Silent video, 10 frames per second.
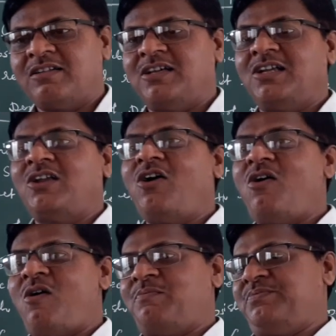the law
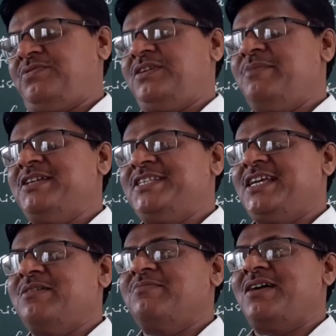of
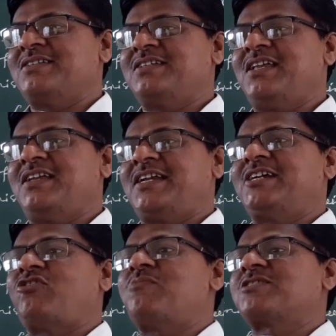diminishing marginal
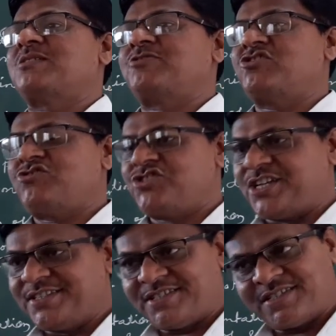rate of
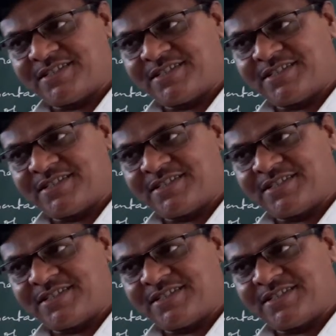substitutions.